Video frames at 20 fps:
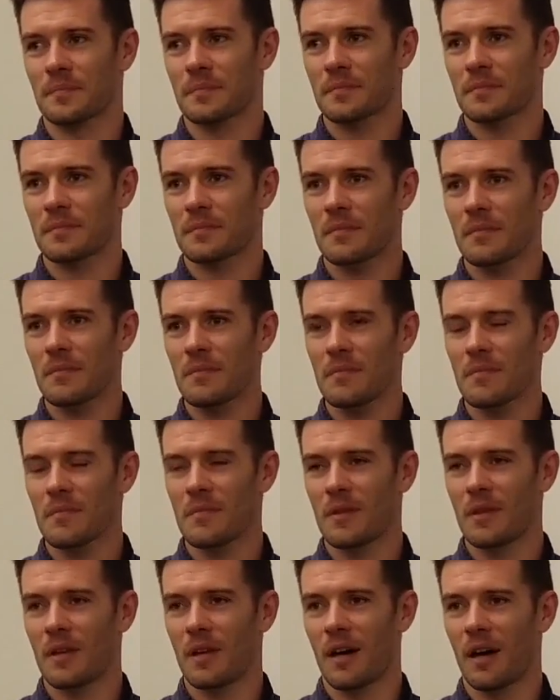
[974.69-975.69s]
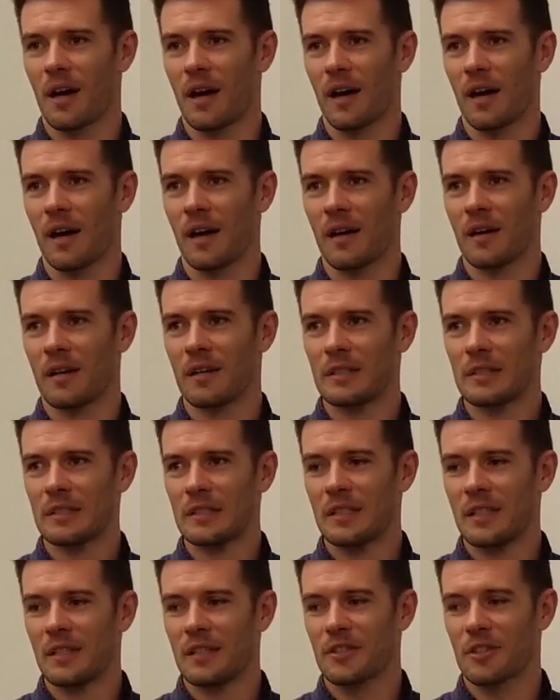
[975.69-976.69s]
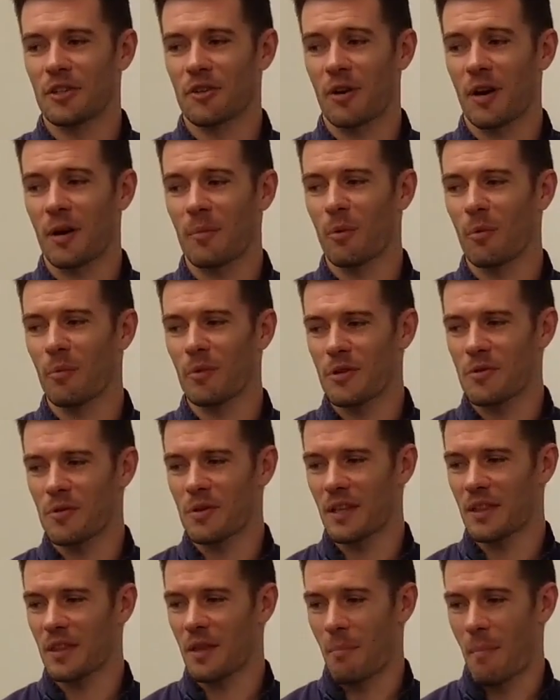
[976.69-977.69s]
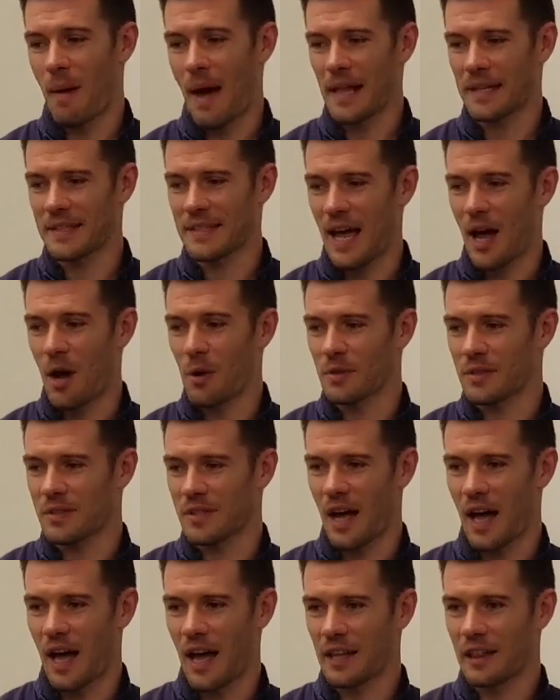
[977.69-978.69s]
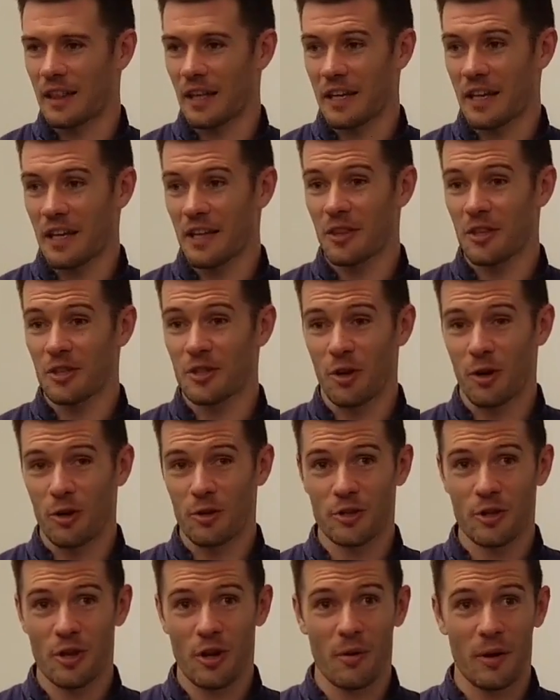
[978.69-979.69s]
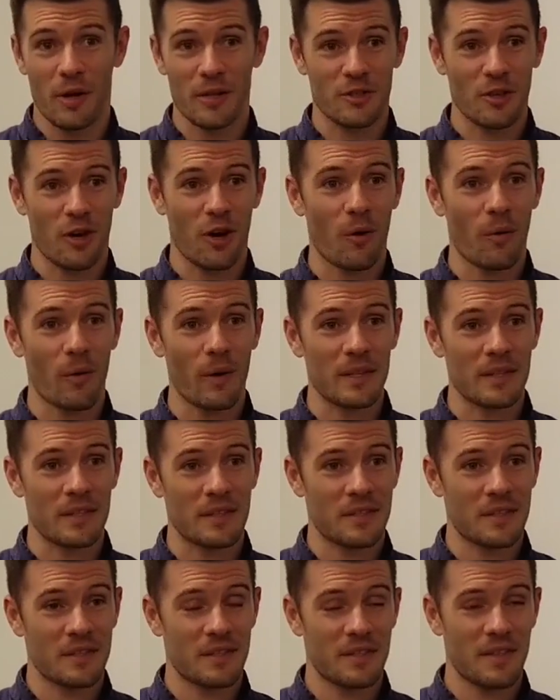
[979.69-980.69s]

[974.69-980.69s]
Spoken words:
Like in the dojo, it's always 70 to 75 degrees and sunny and beautiful and perfect.